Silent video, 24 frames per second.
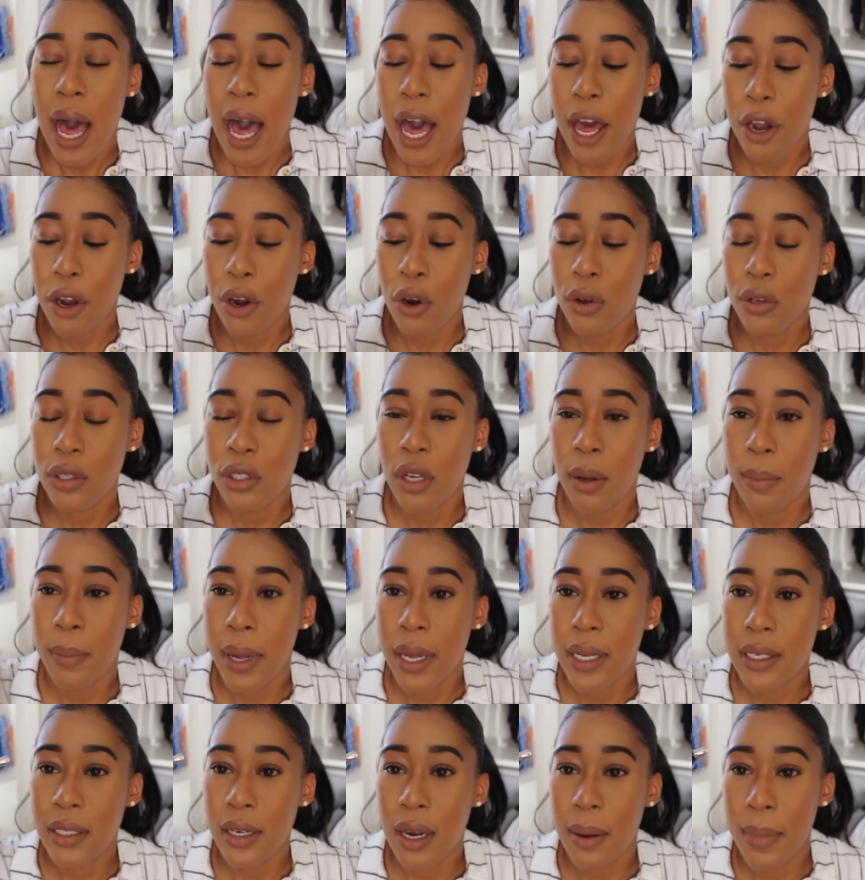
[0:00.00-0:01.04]
I don't know so
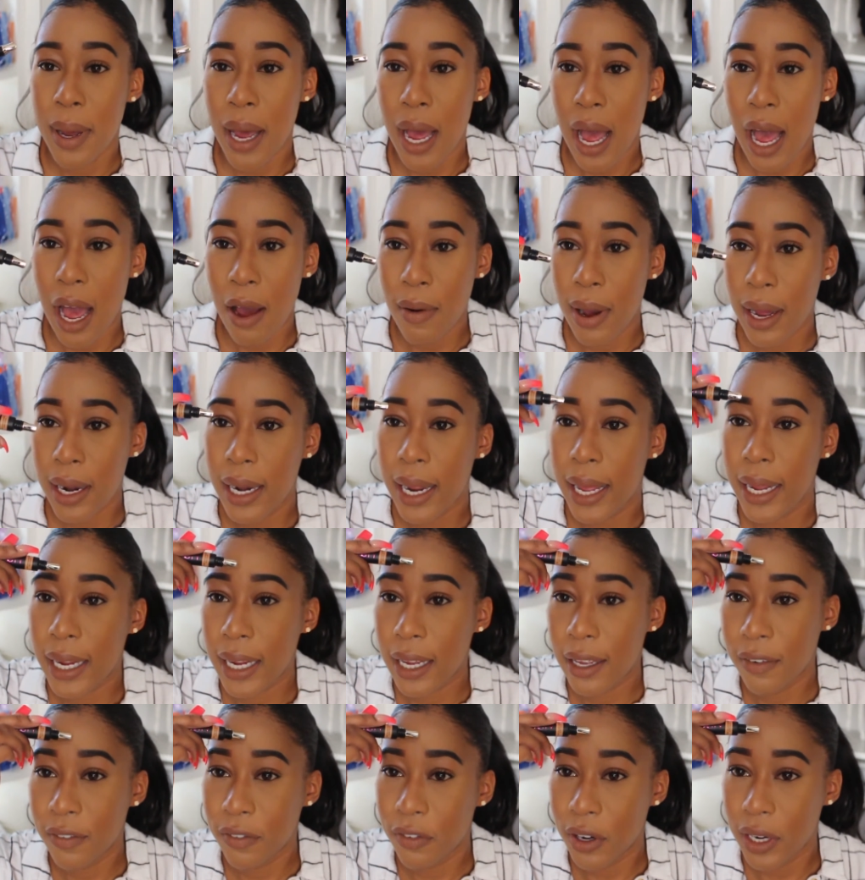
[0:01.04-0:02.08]
much about how I like
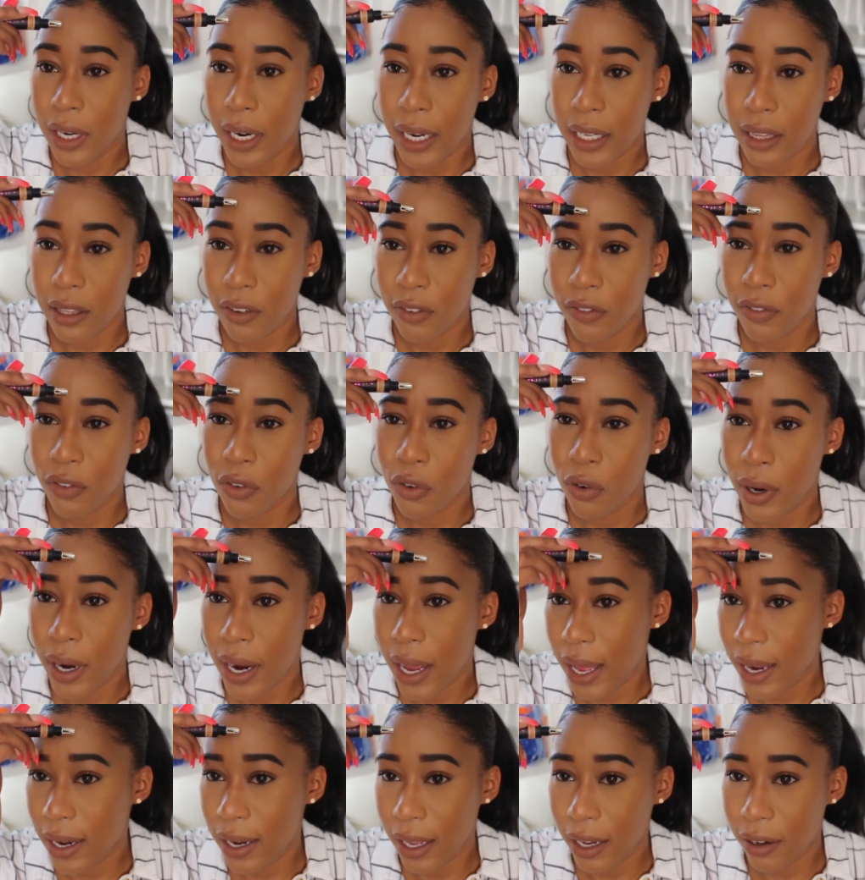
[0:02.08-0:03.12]
it for like the
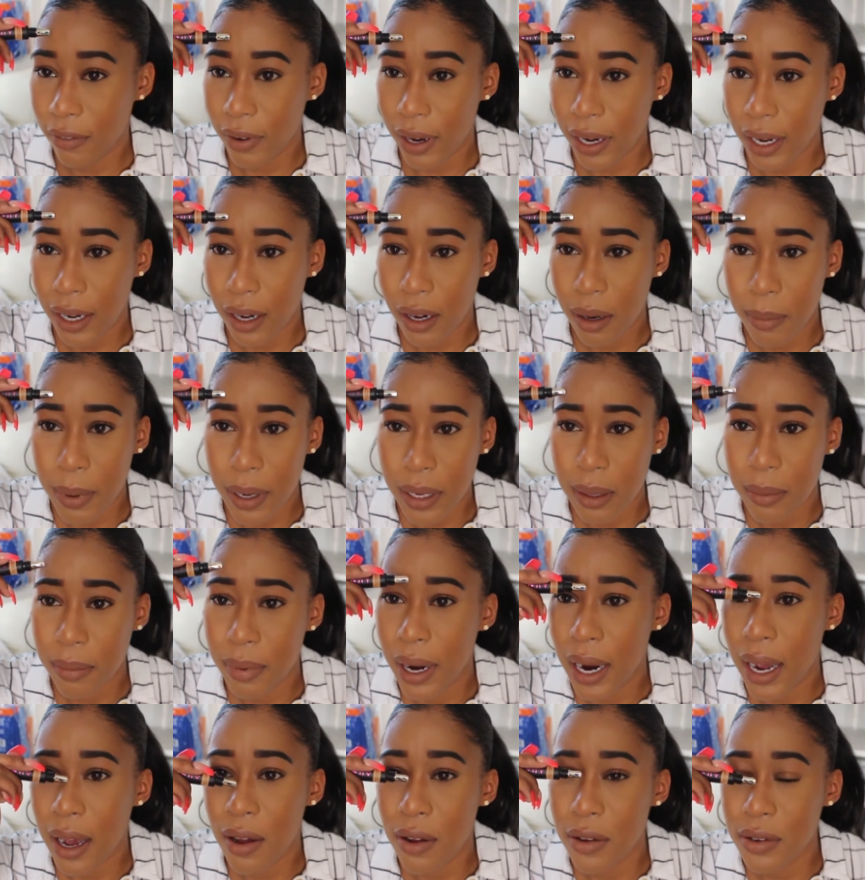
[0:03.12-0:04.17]
forehead, like right here by the
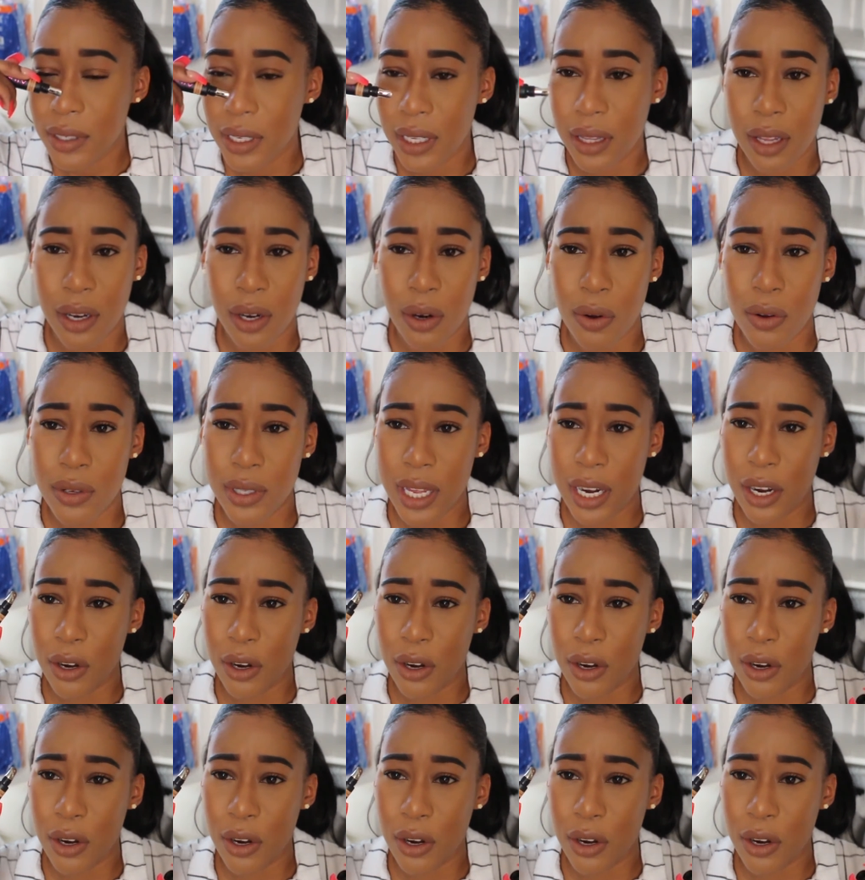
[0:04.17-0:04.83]
brows and the nose.